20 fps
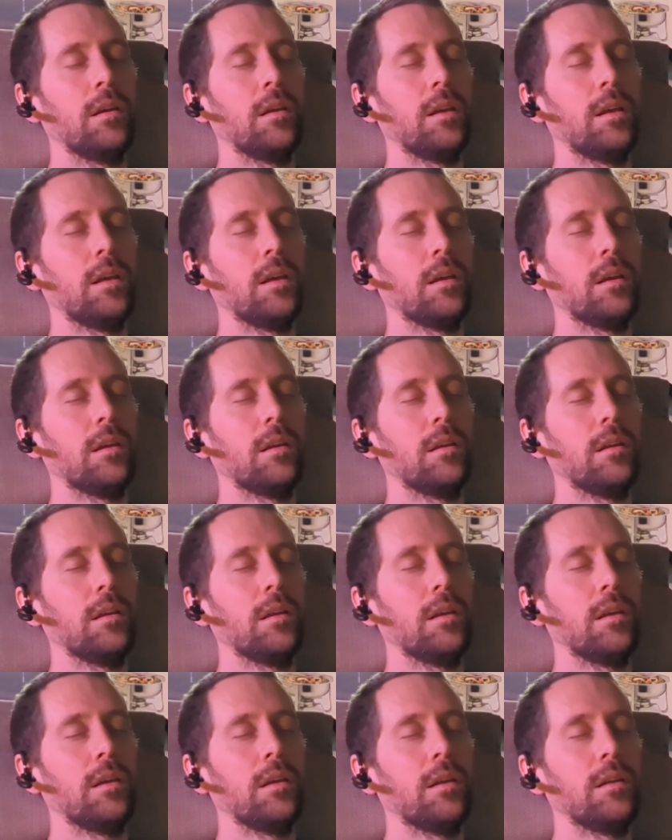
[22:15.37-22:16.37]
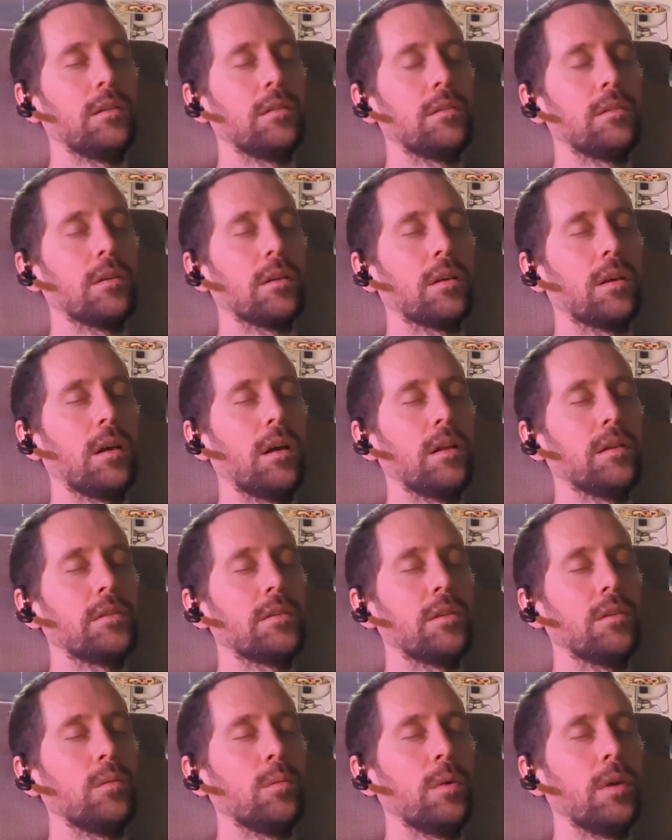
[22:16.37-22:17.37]
and it's a
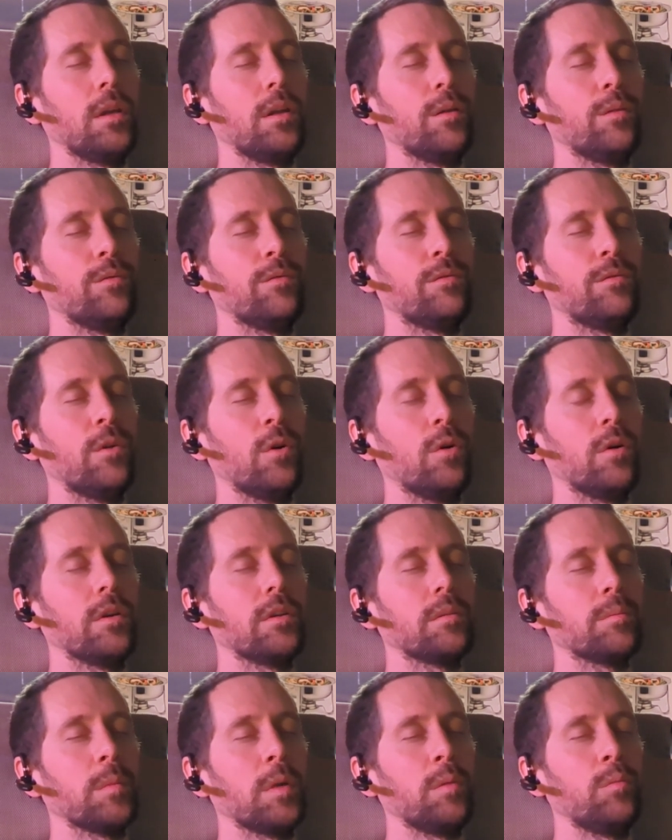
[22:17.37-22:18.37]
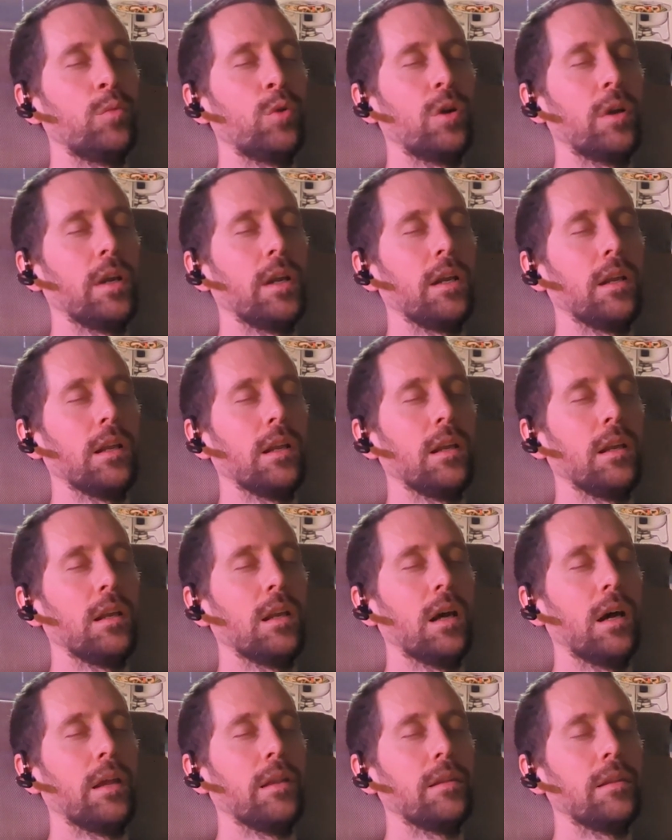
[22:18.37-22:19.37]
constant way to focus my brain and
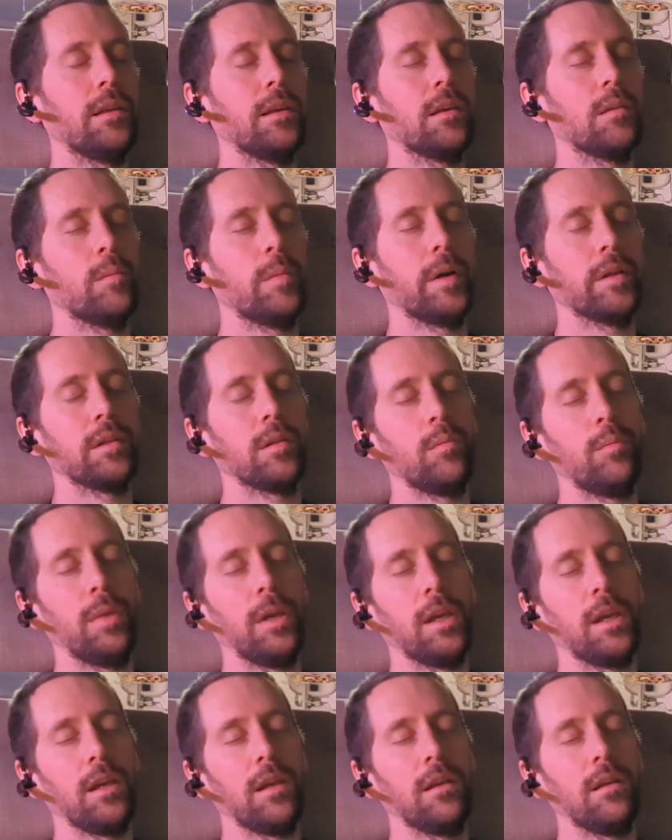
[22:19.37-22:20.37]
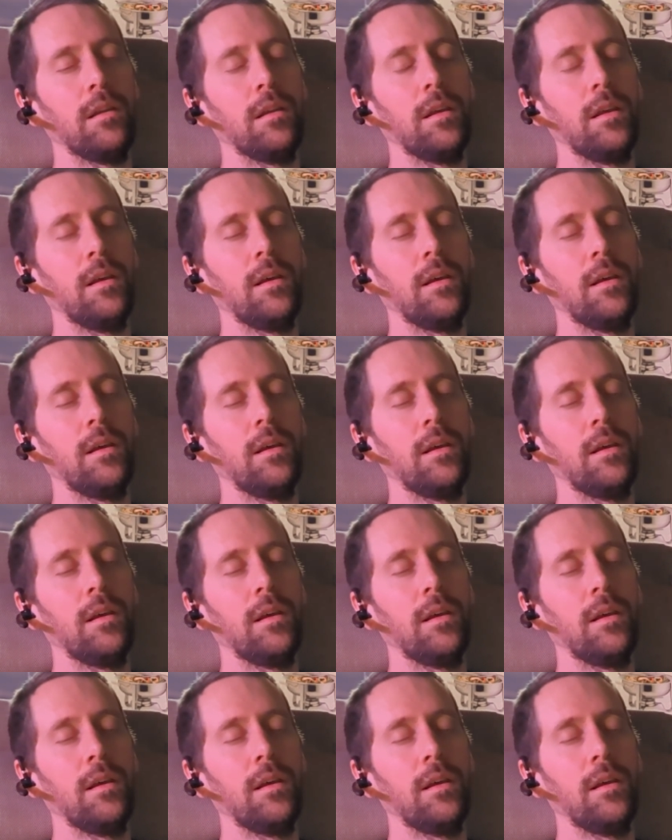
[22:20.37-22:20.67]
not think about the pain